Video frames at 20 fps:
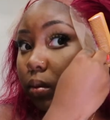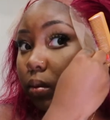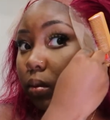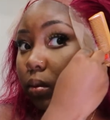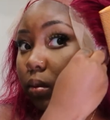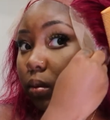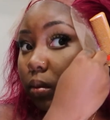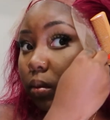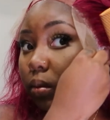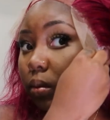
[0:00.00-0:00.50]

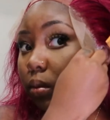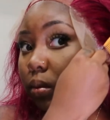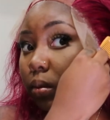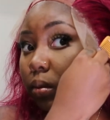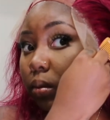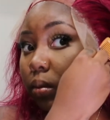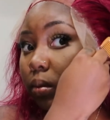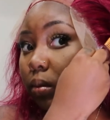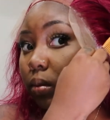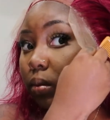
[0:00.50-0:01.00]

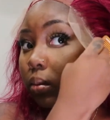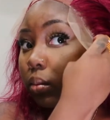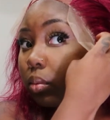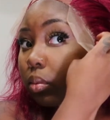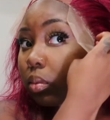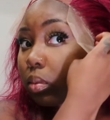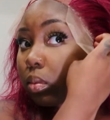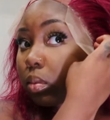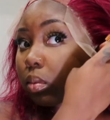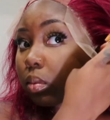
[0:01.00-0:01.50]

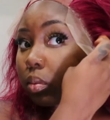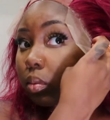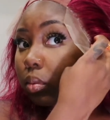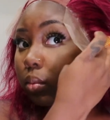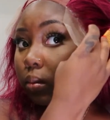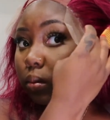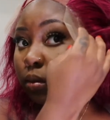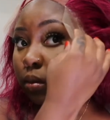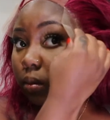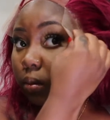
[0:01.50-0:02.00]

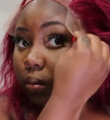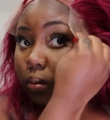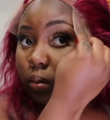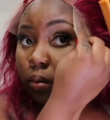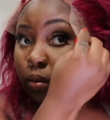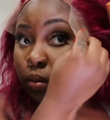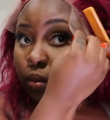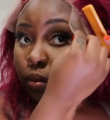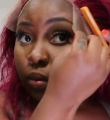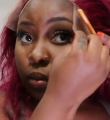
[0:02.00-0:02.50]

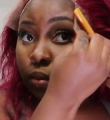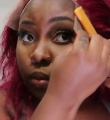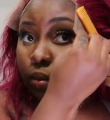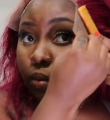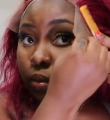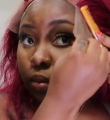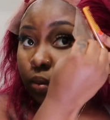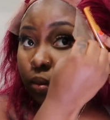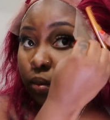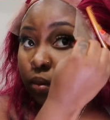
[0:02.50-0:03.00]

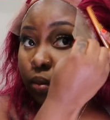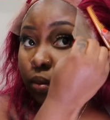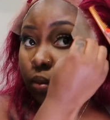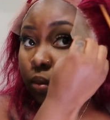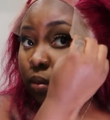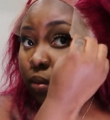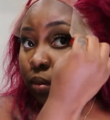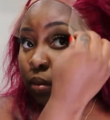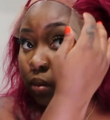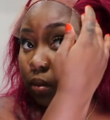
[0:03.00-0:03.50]

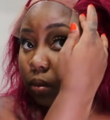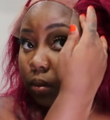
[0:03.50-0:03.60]
Nothing is said.